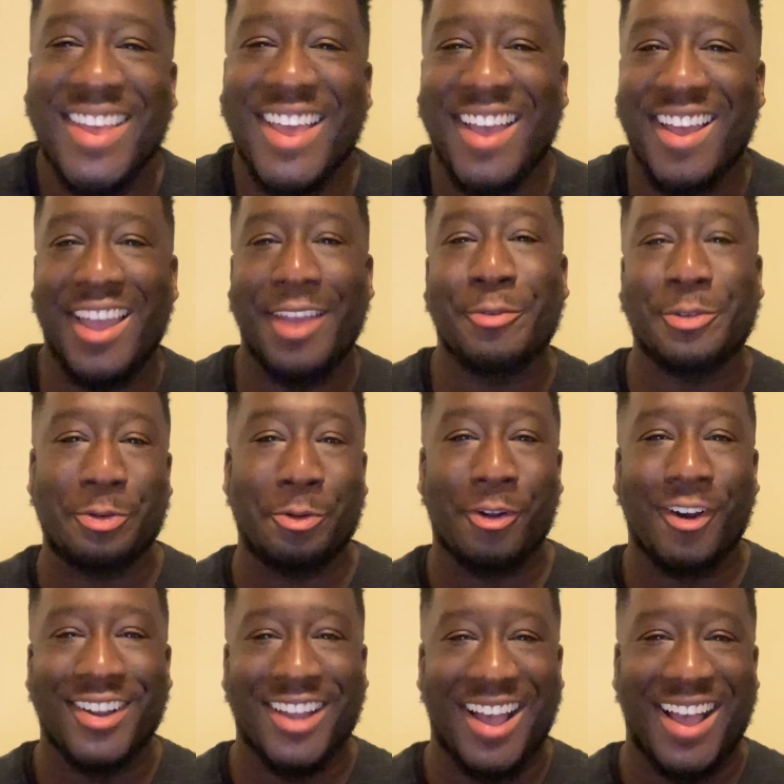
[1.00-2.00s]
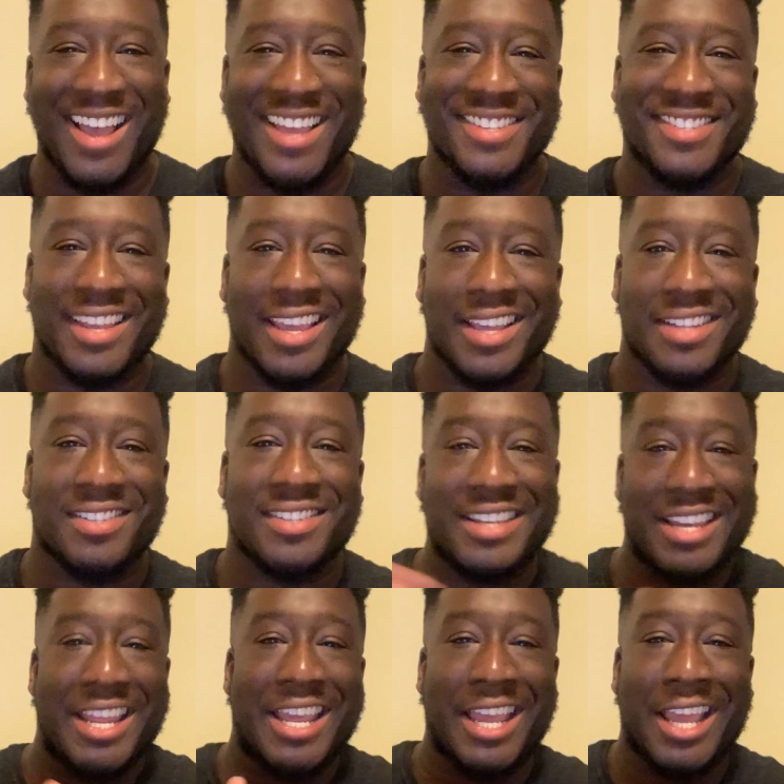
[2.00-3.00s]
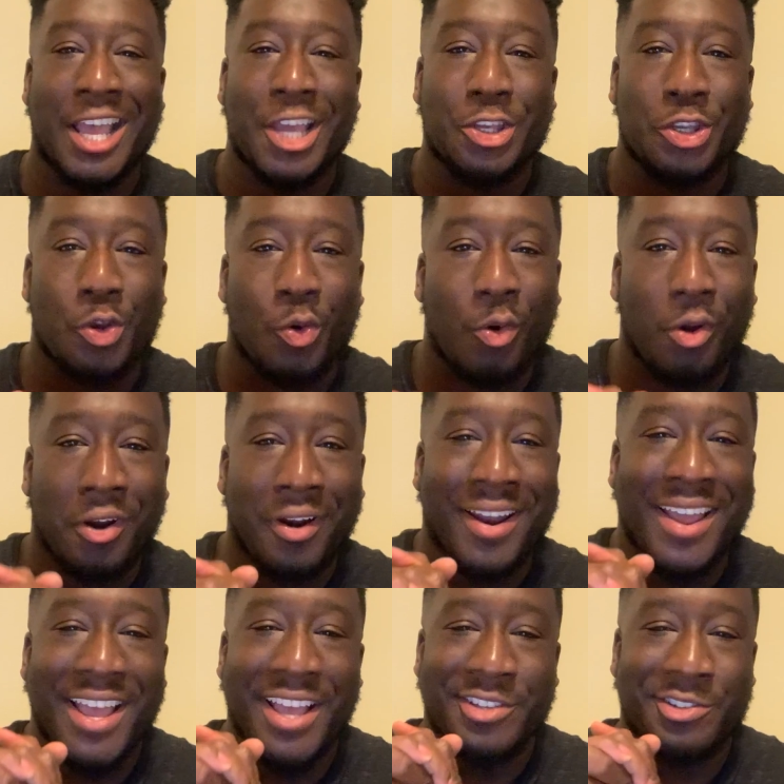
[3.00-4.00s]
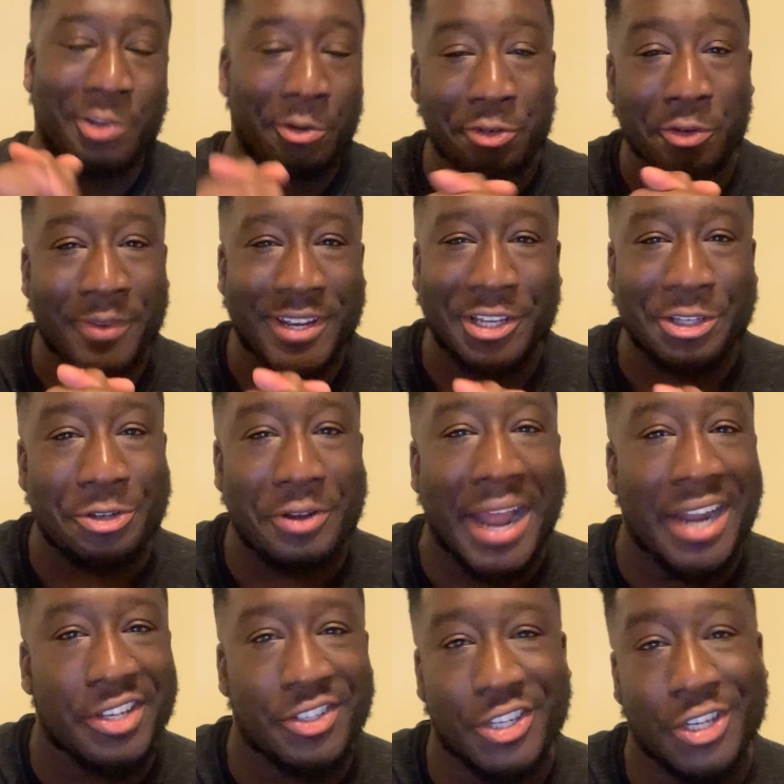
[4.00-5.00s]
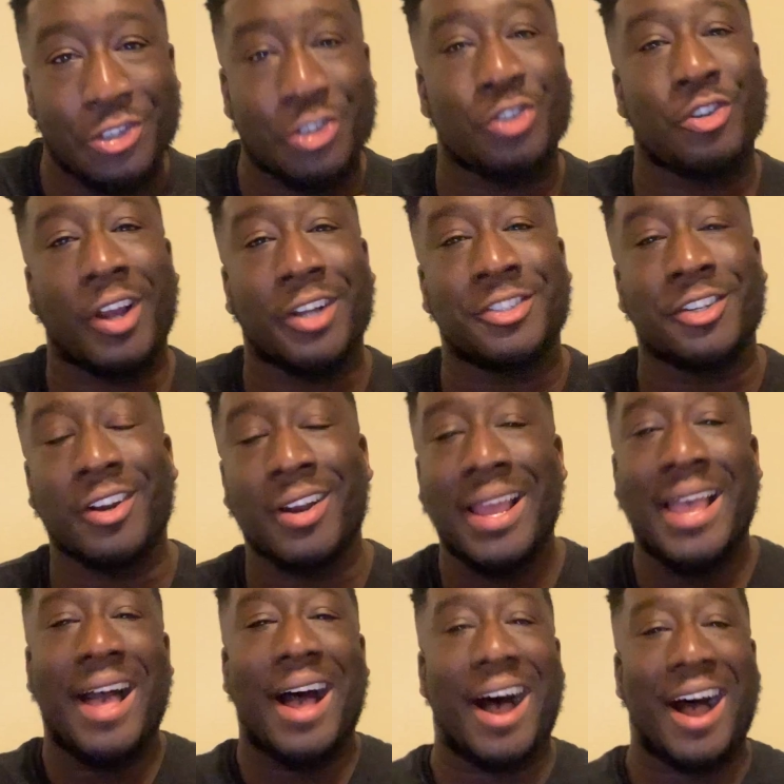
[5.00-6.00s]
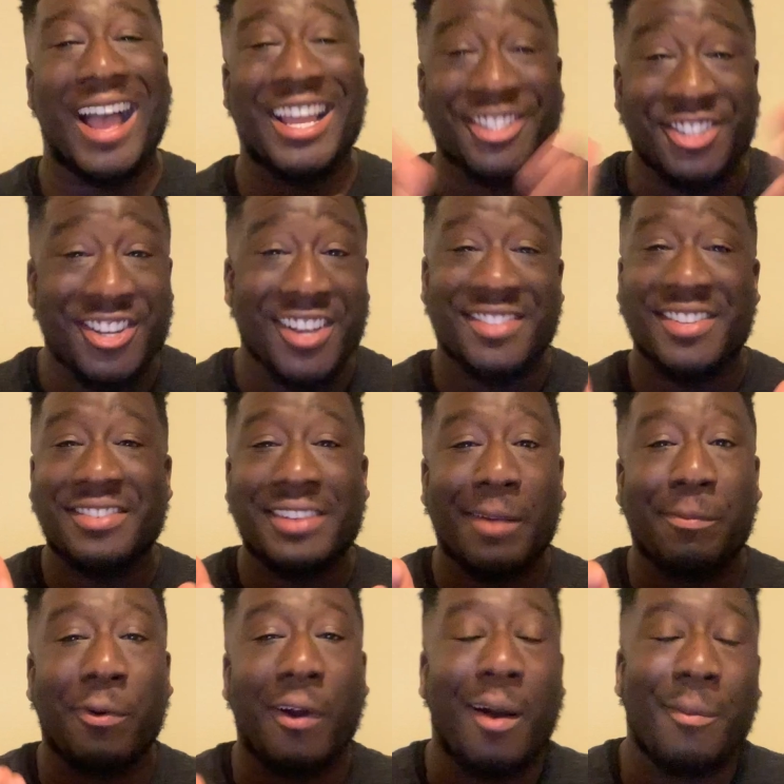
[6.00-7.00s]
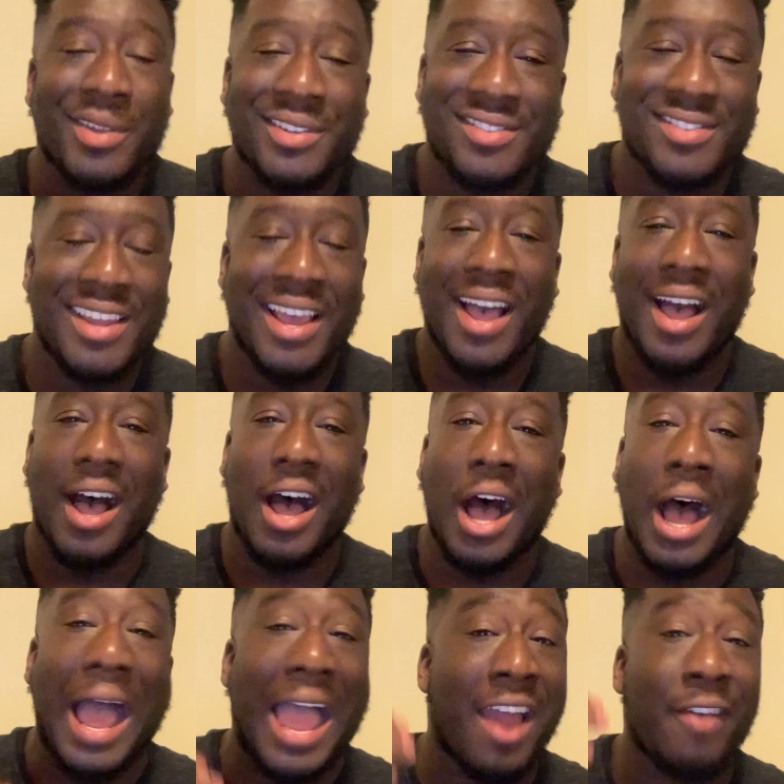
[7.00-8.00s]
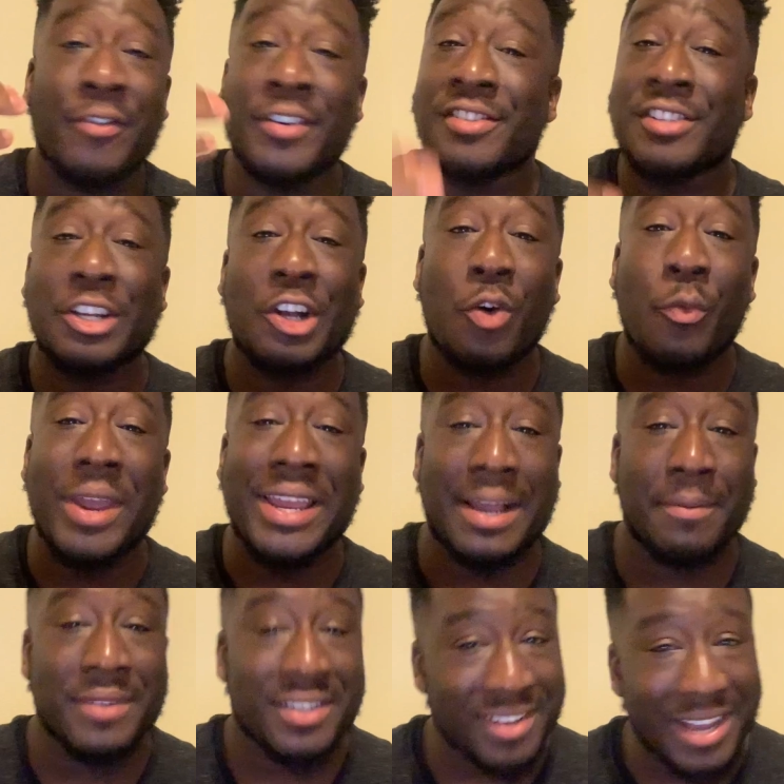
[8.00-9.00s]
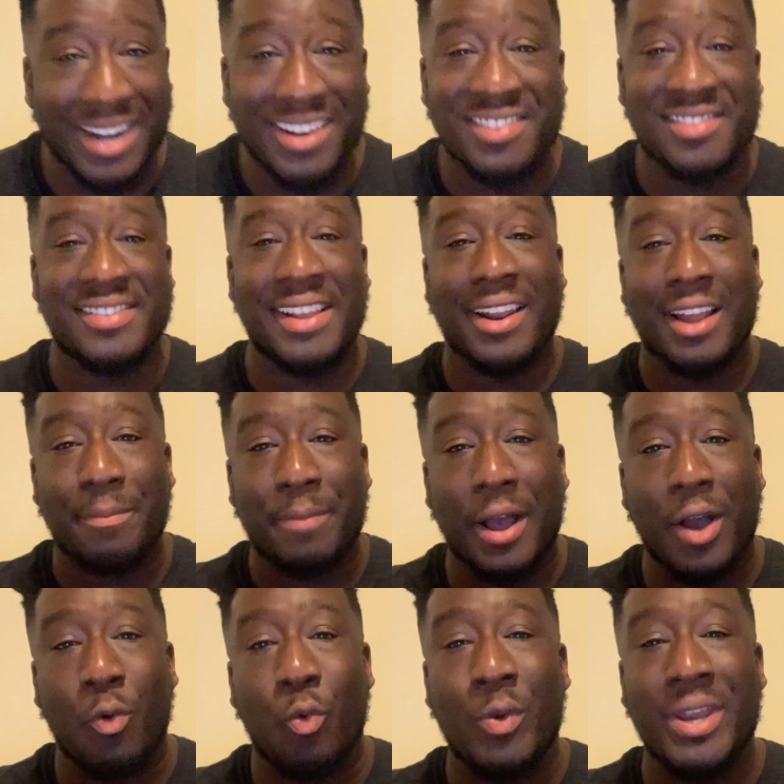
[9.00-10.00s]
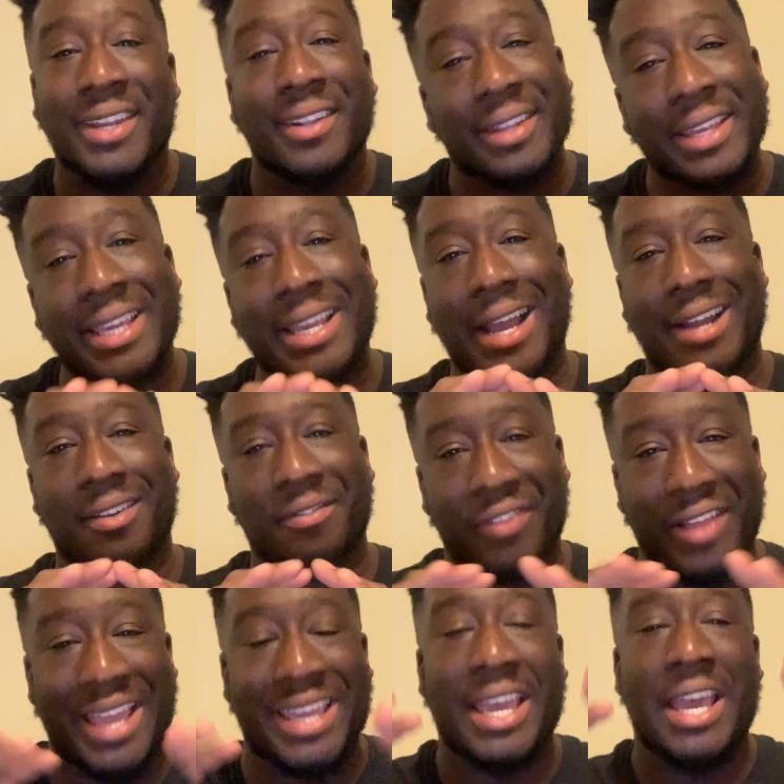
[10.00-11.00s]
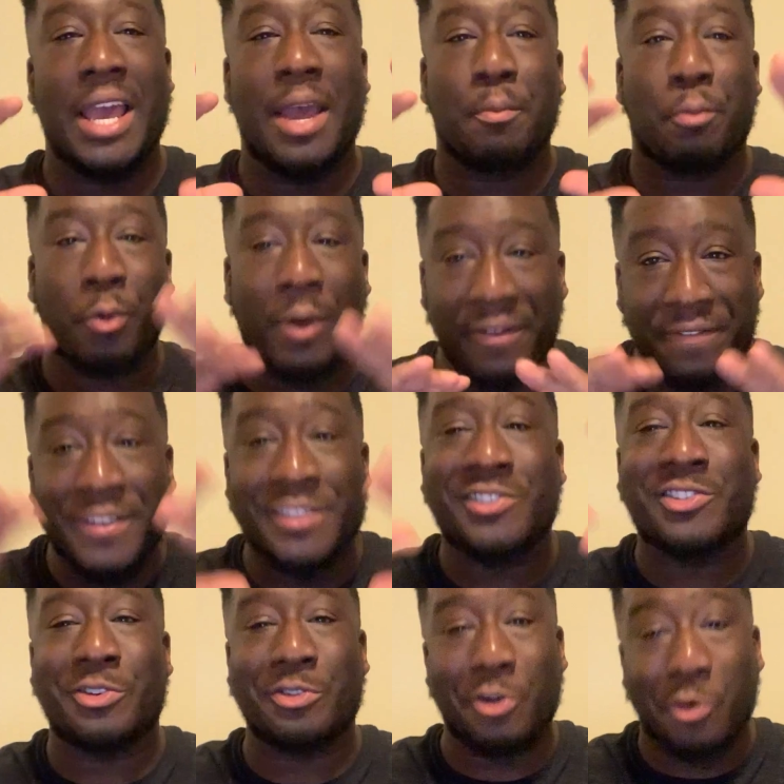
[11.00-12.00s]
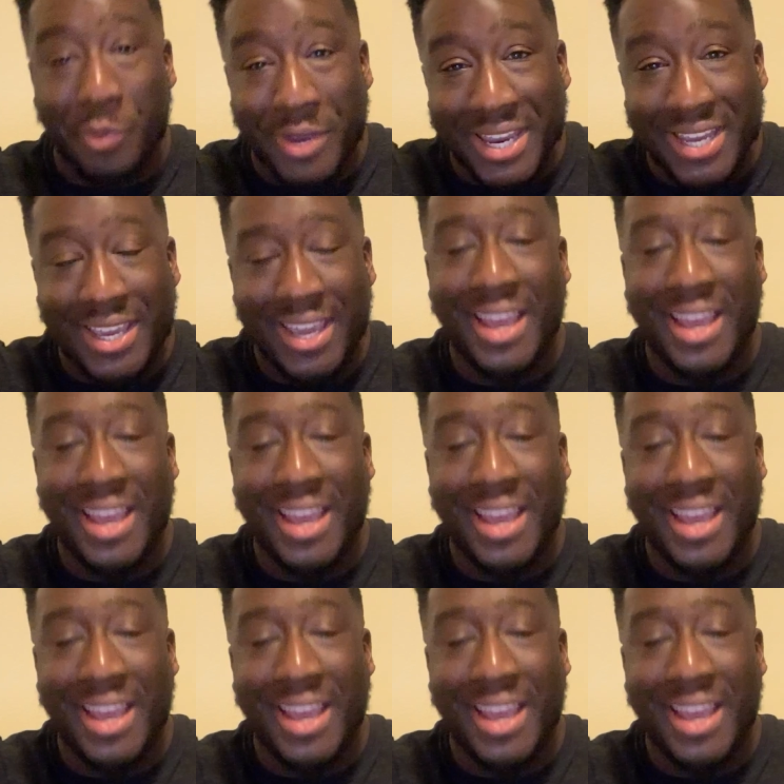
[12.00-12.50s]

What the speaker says: Hey, what's going on, guys? It's me, your social media strategy instructor. And just as I promised, every single week, I'm going to kind of set up a weekly kind of like preface to the week,